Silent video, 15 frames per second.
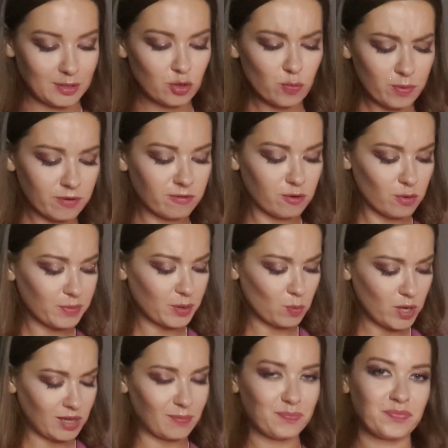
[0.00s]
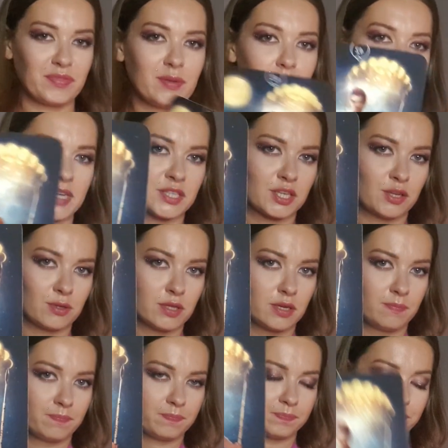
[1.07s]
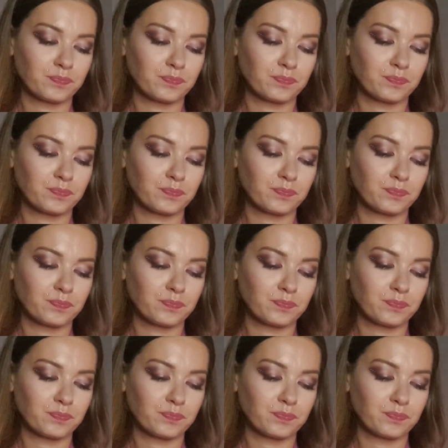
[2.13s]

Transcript: You're performing well, the masculine.